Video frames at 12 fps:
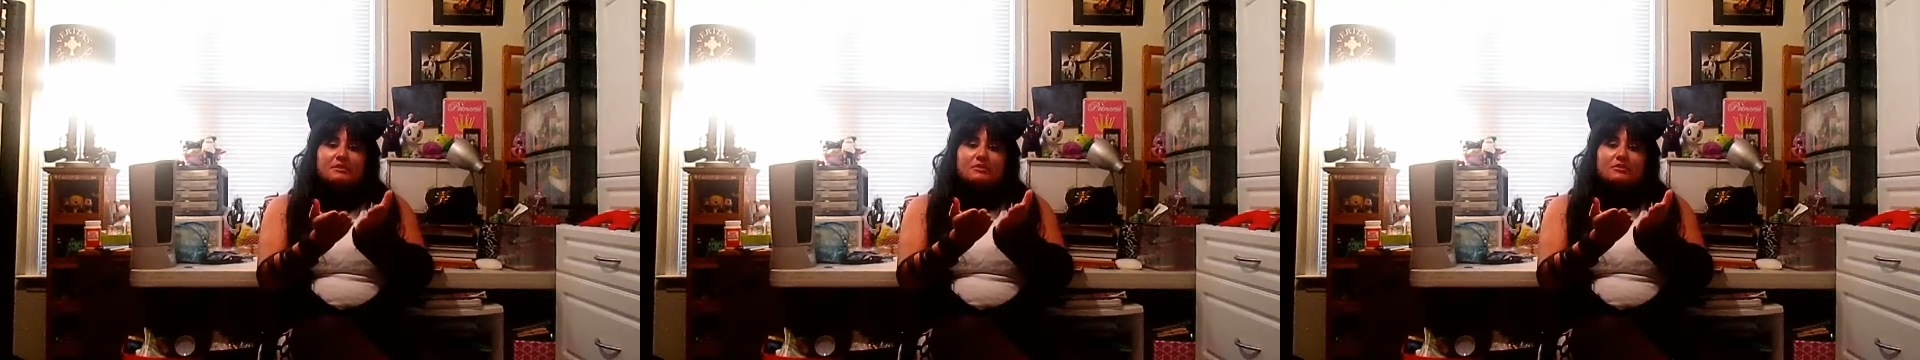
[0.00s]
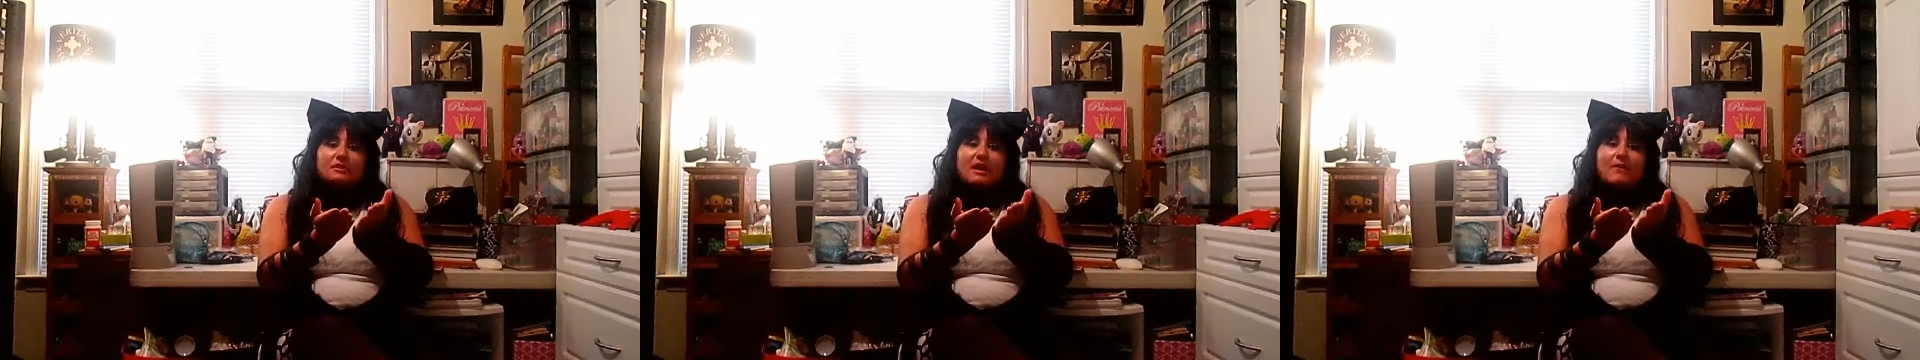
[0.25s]

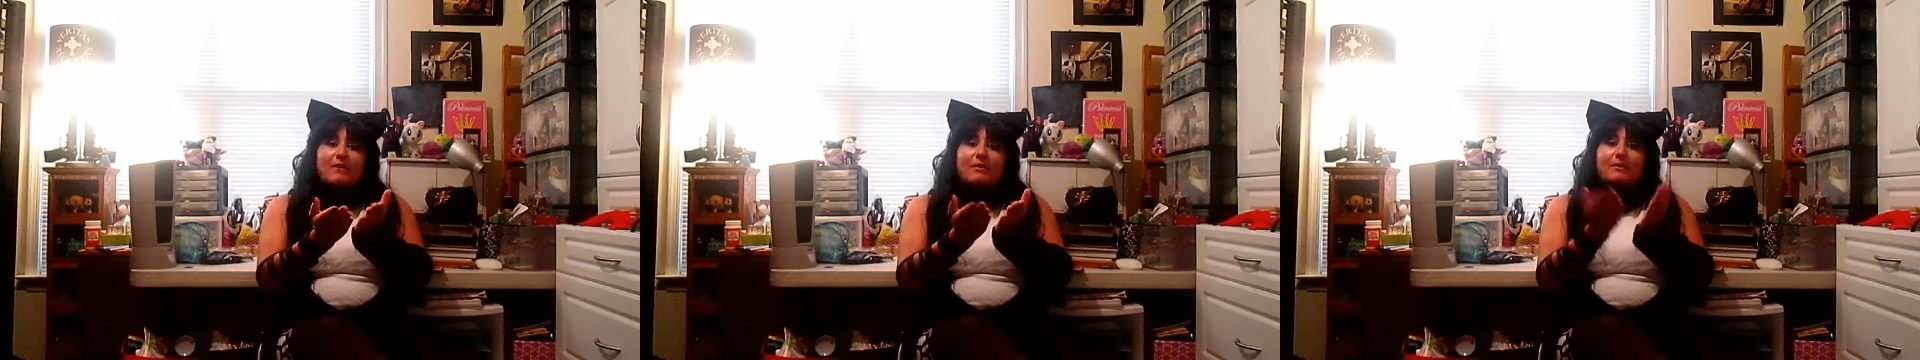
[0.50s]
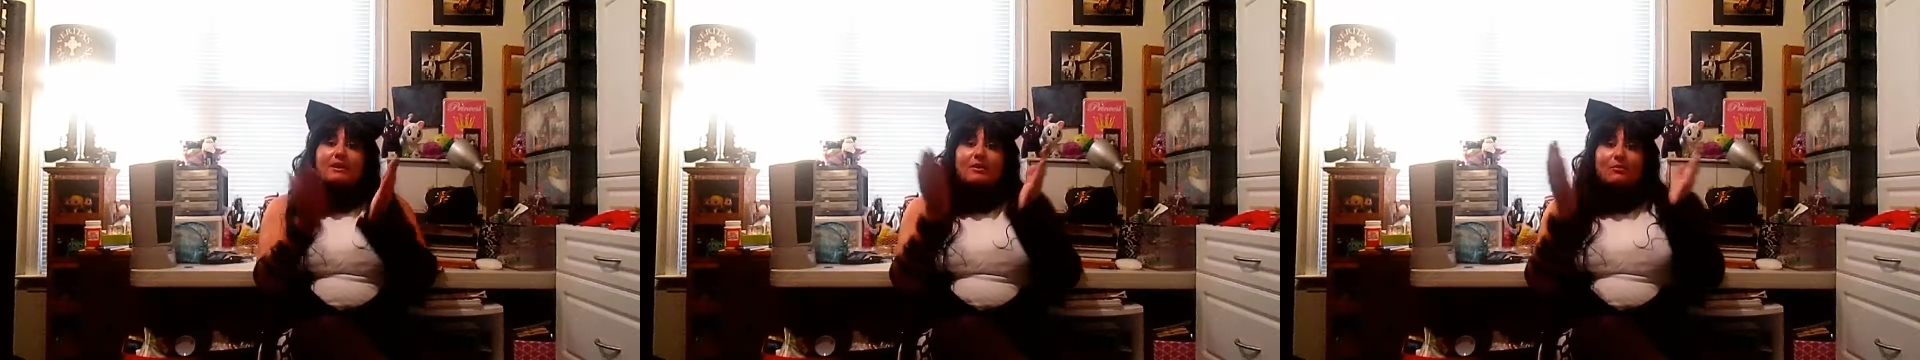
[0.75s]
so that way
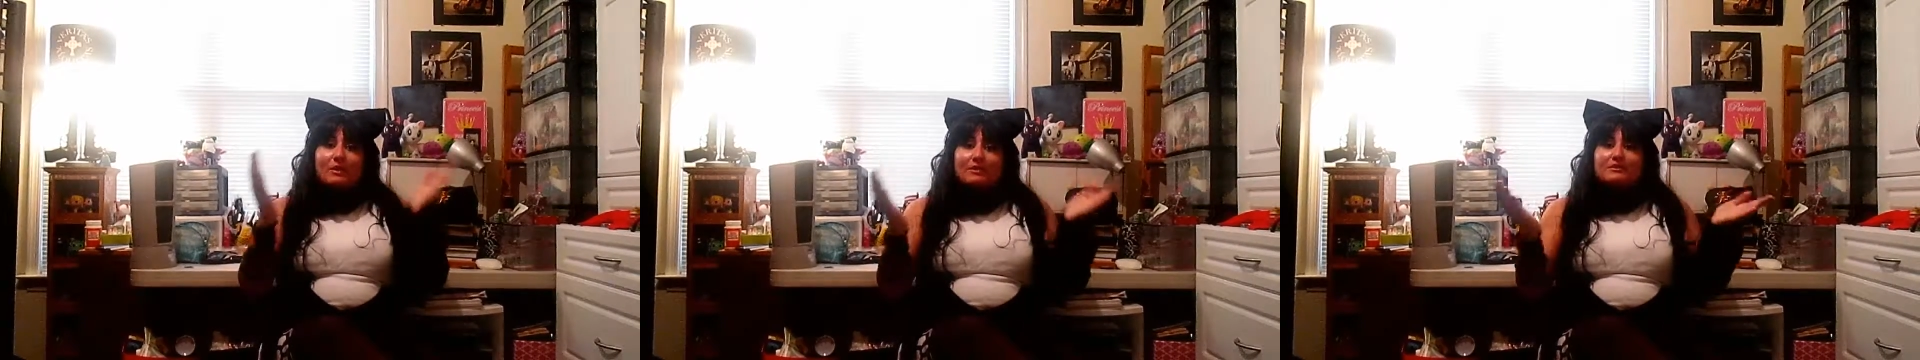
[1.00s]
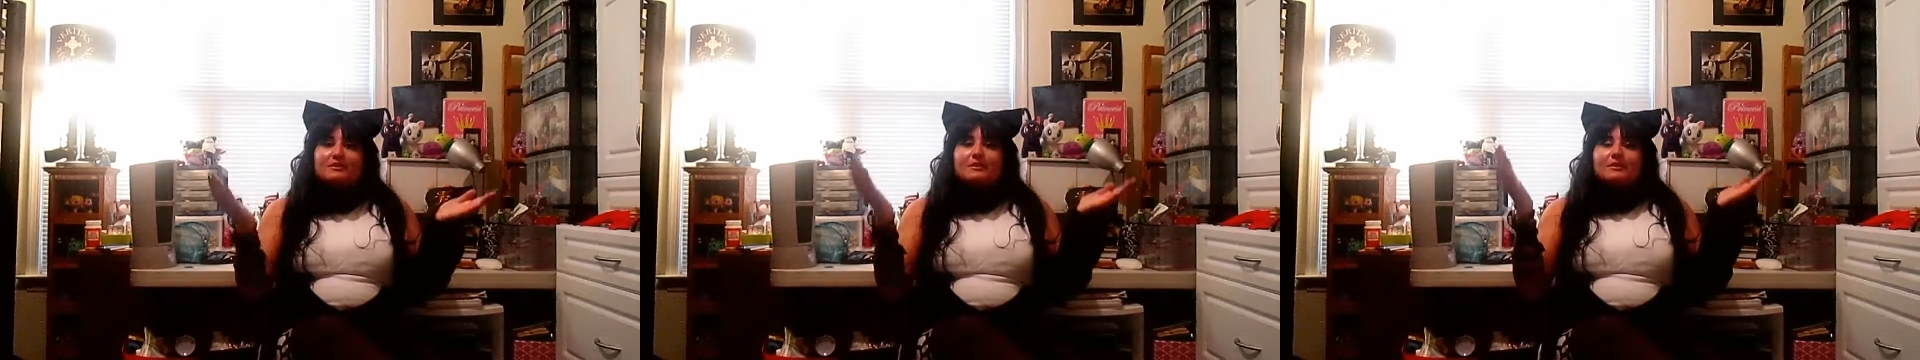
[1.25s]
when I
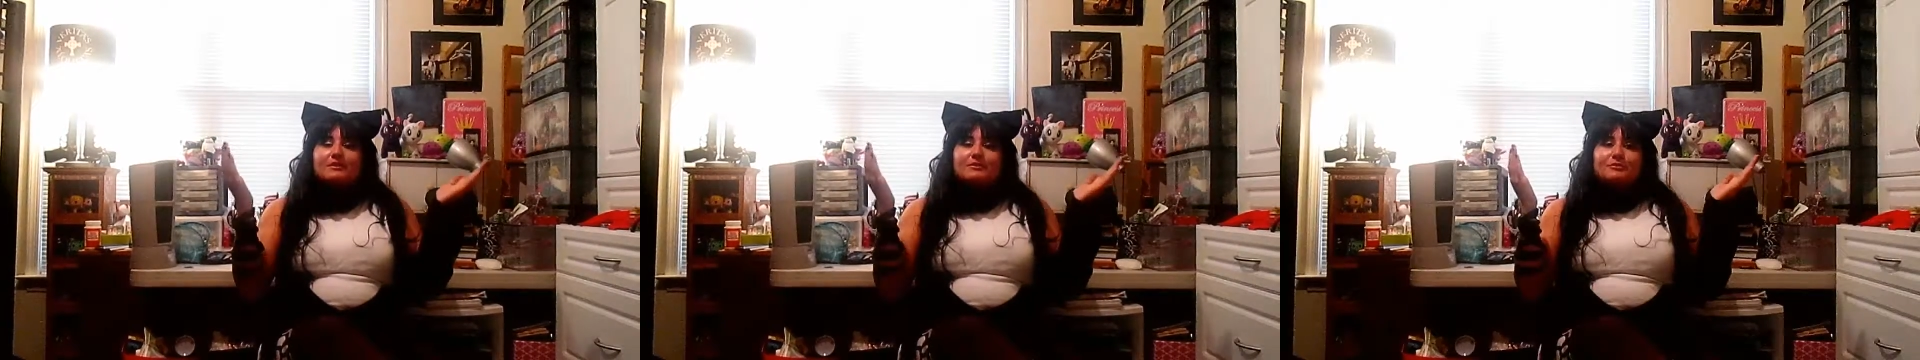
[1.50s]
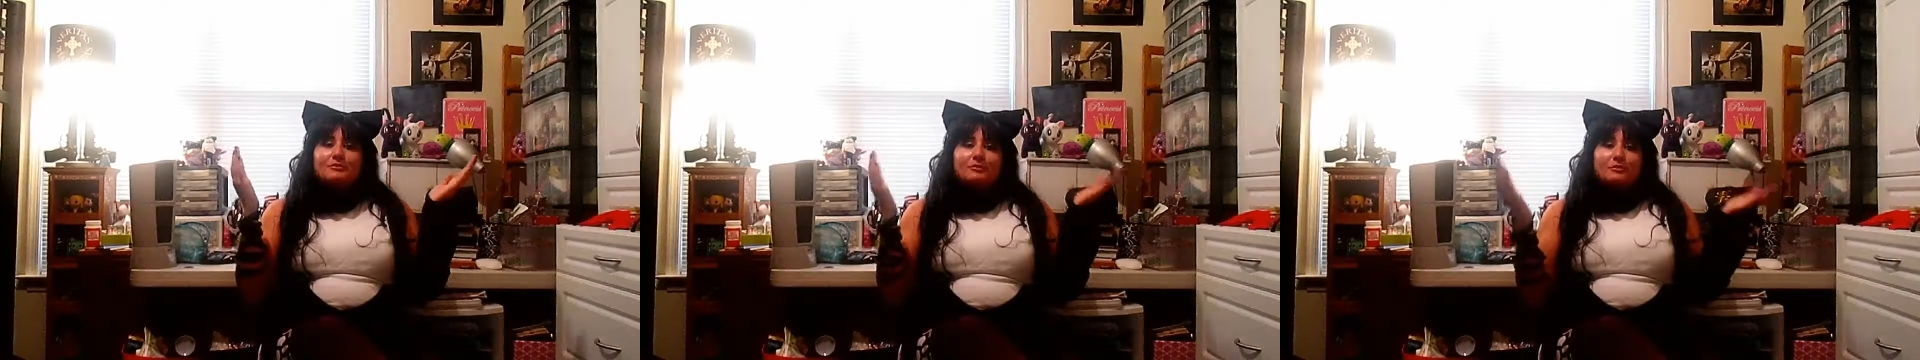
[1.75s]
went
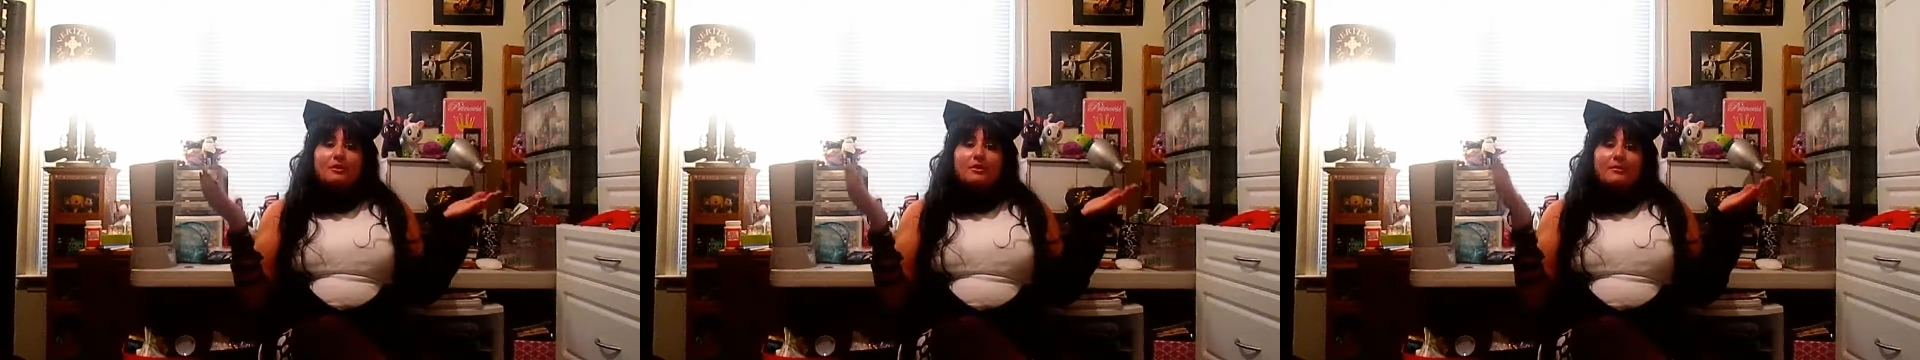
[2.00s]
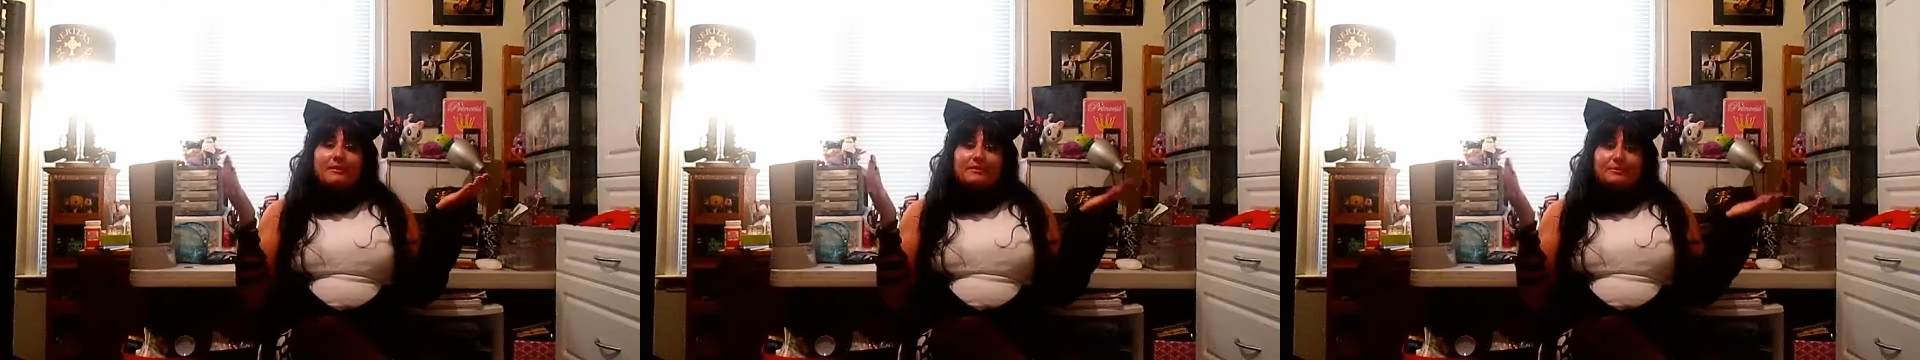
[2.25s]
to
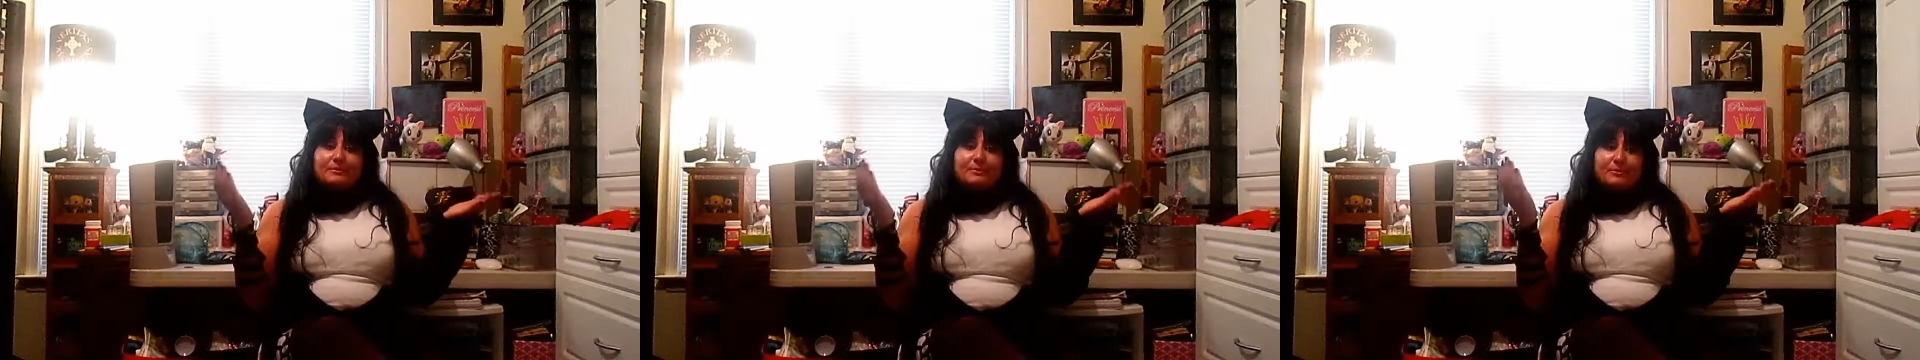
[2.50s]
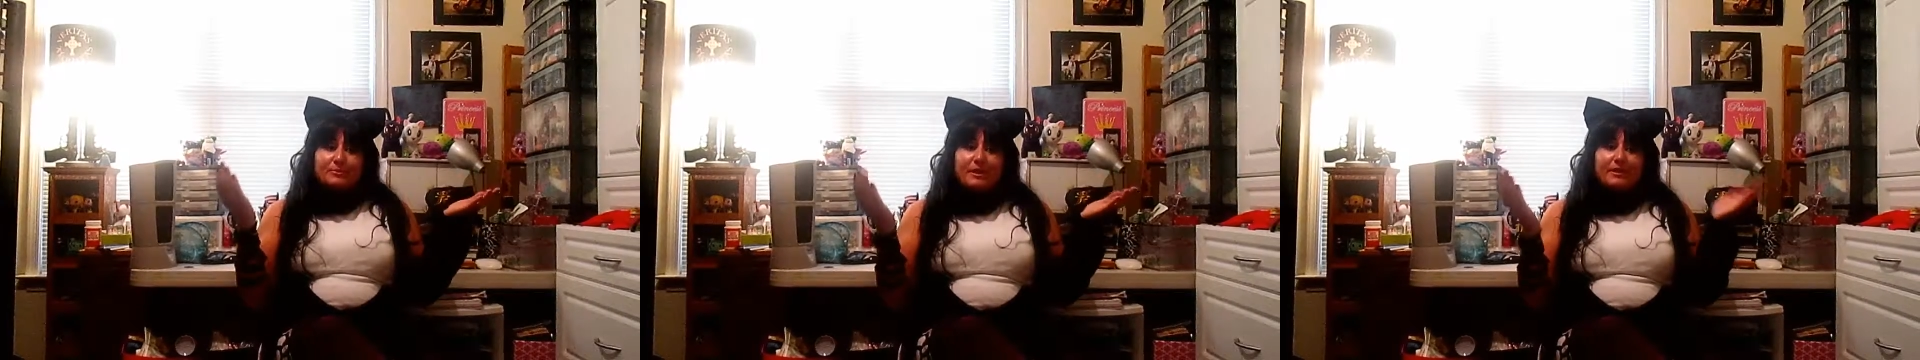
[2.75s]
go and do
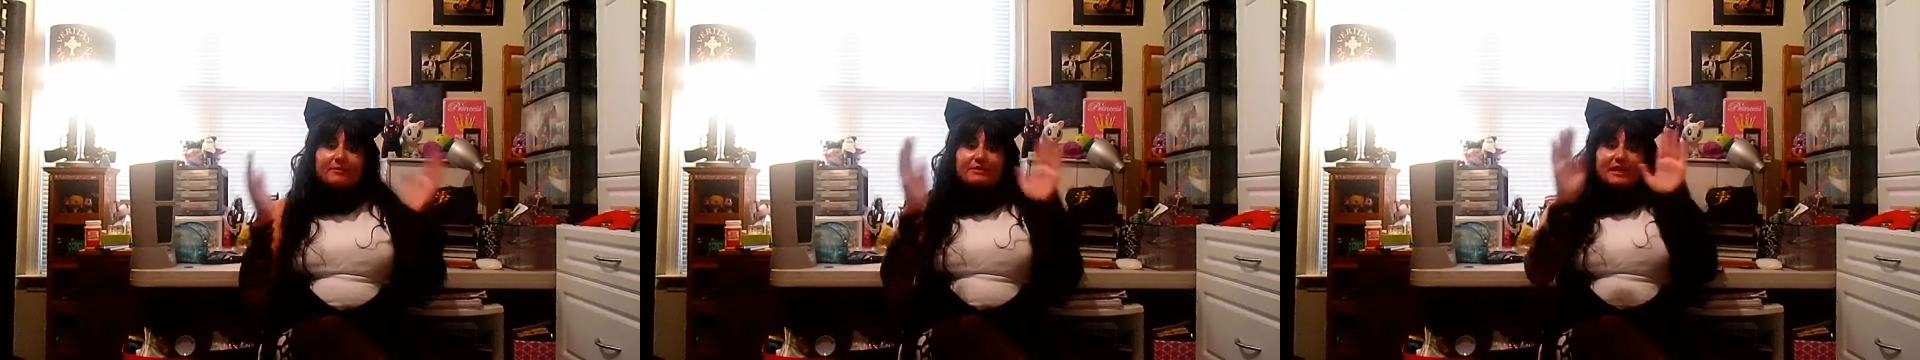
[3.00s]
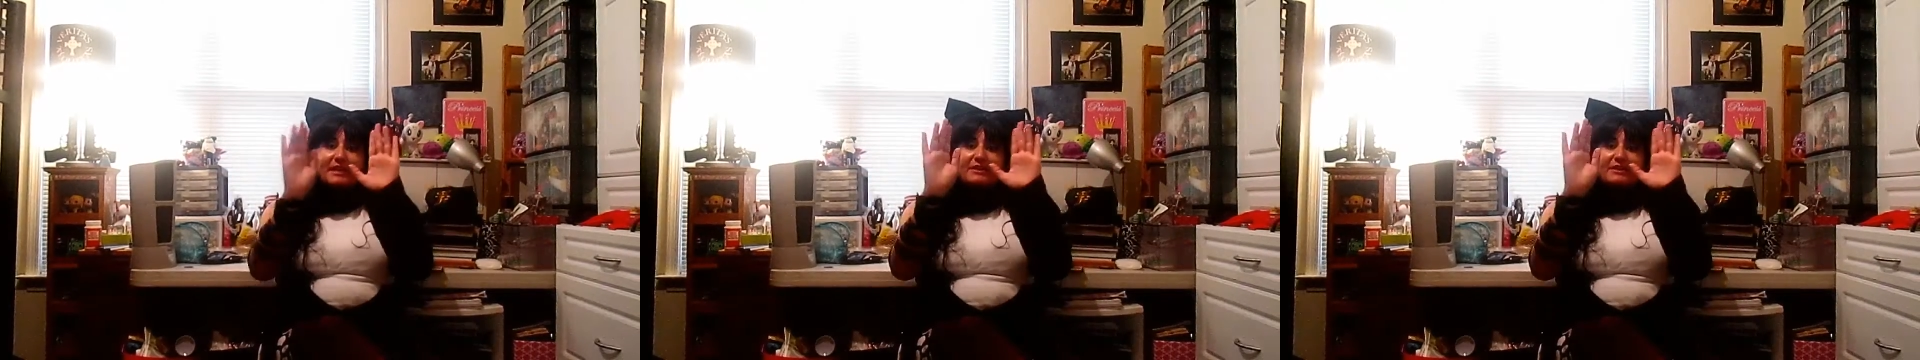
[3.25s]
the triangles, I